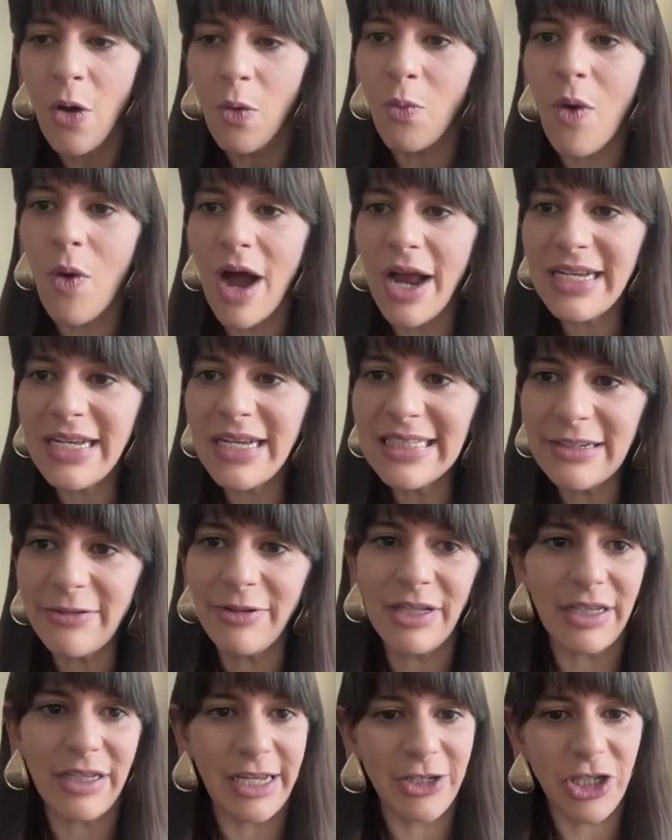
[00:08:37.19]
One is a
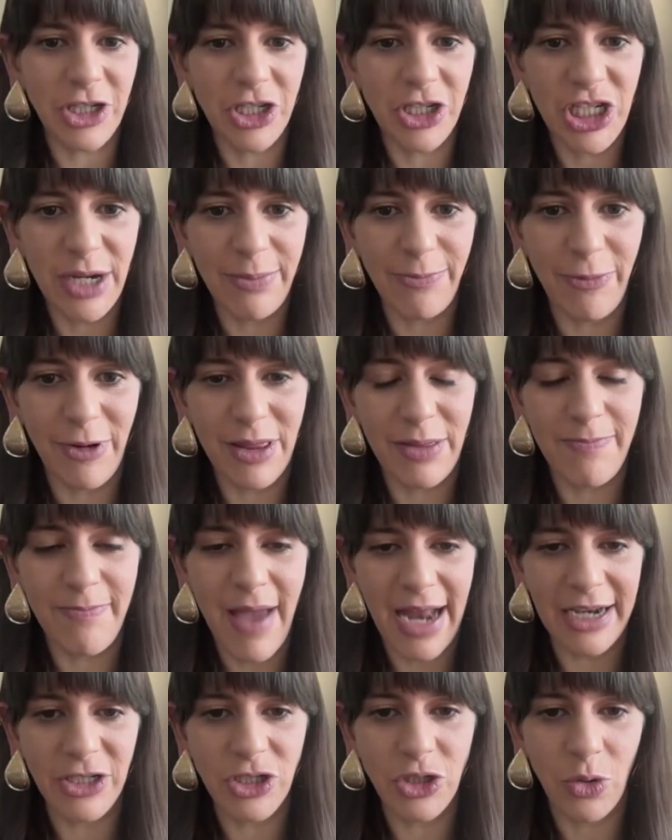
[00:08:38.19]
relationship with
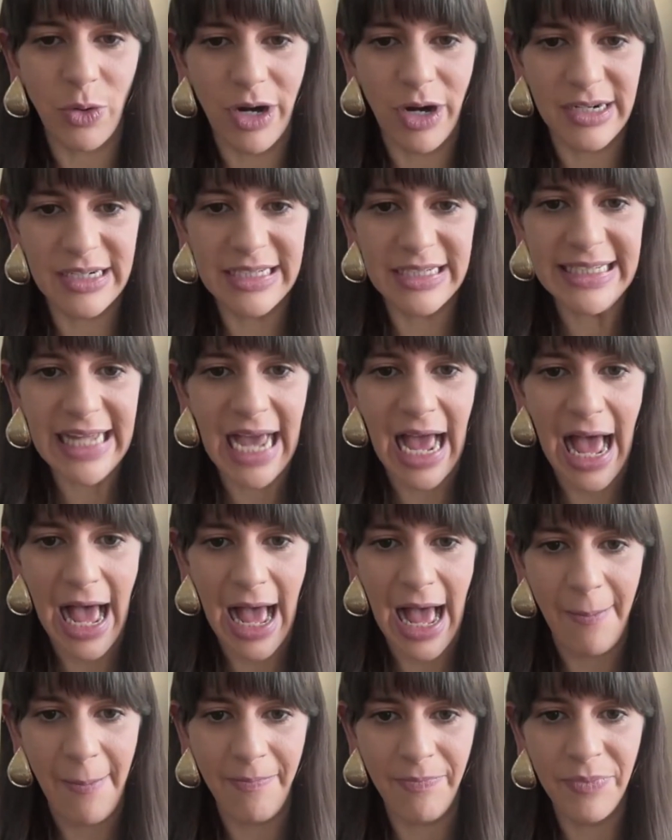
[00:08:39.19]
mentors
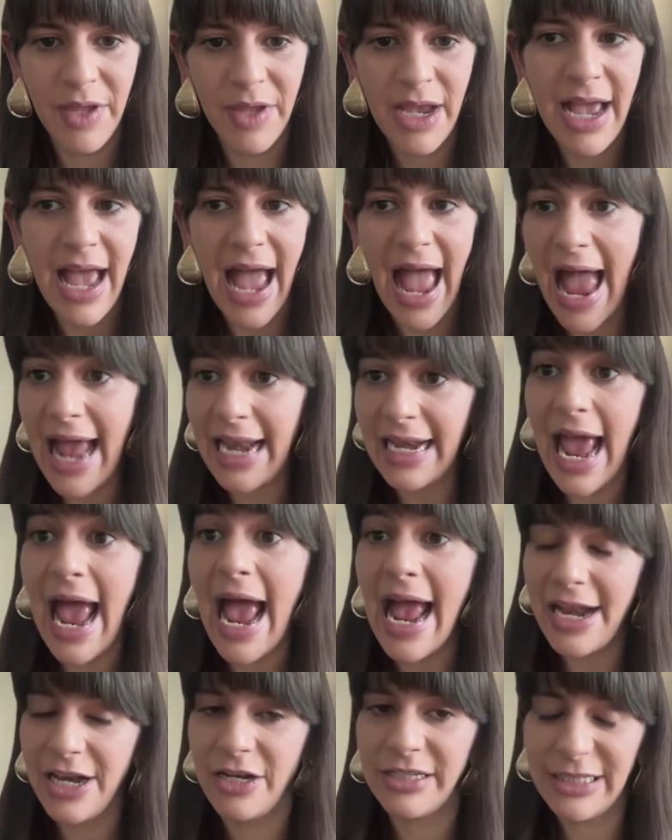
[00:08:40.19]

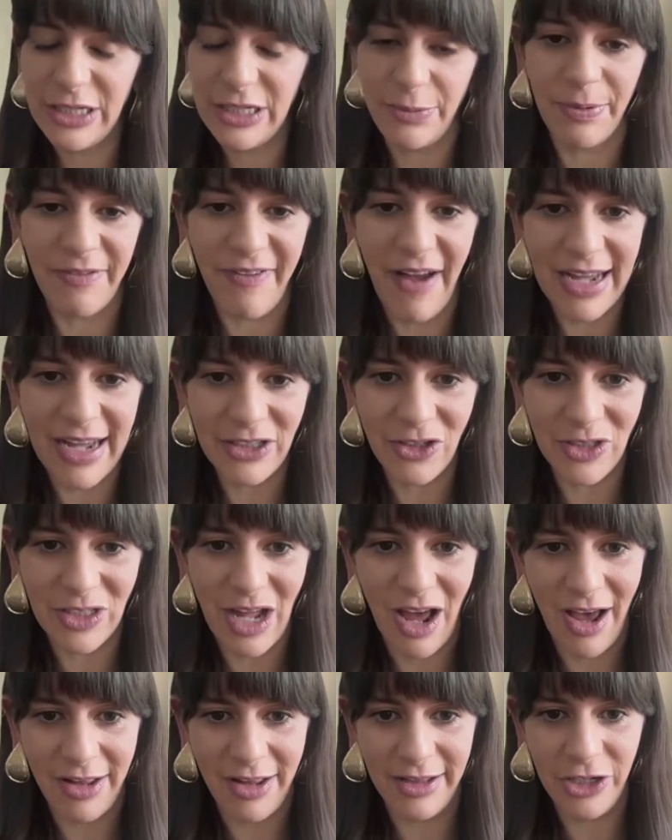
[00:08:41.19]
and supervisors
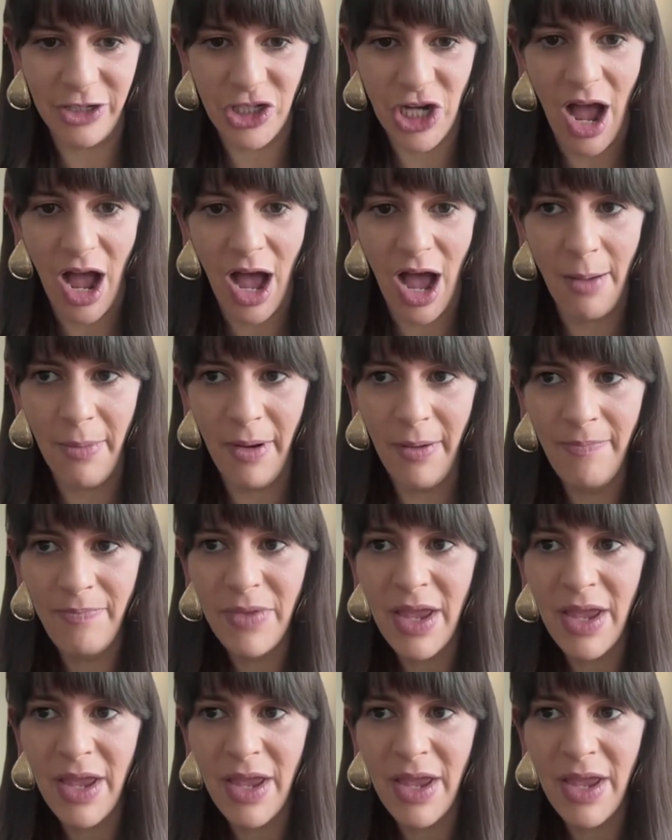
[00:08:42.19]
on the job.